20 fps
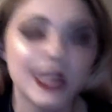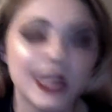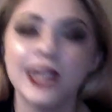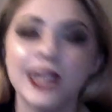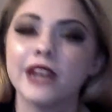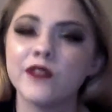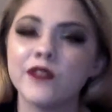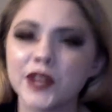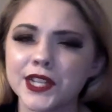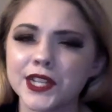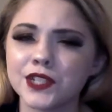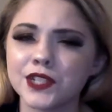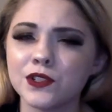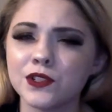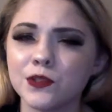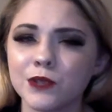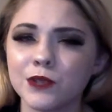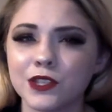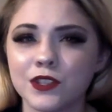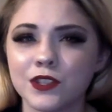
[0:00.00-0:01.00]
If you guys don't
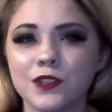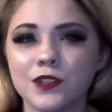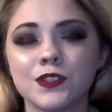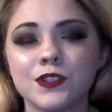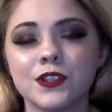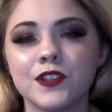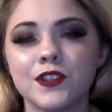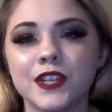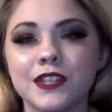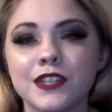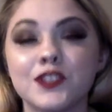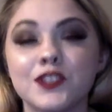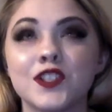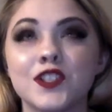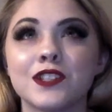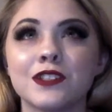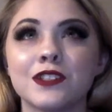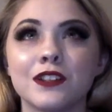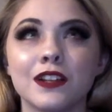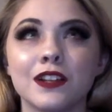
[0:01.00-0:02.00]
know what Zozo is,
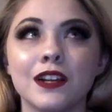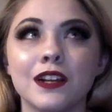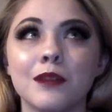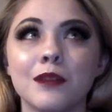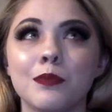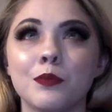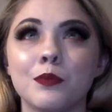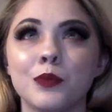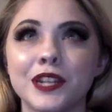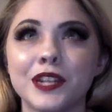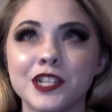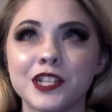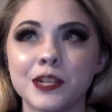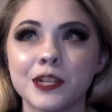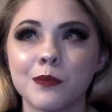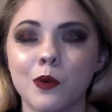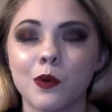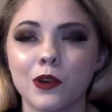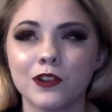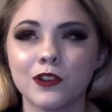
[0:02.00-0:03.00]
just look up Ouija
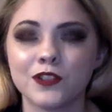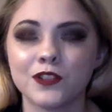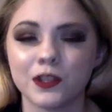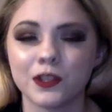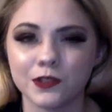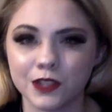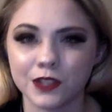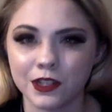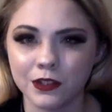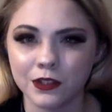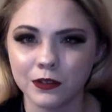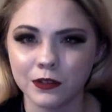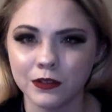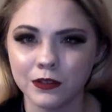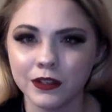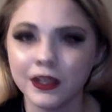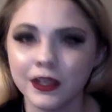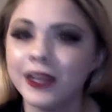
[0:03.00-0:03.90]
board Zozo.